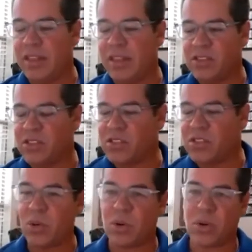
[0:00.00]
This is
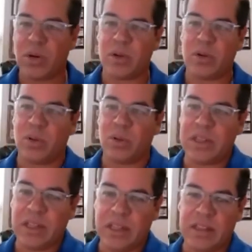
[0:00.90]
so
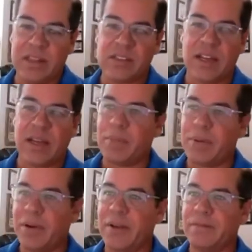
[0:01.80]
critical in this time
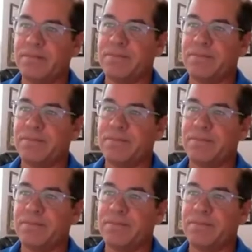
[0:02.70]
period.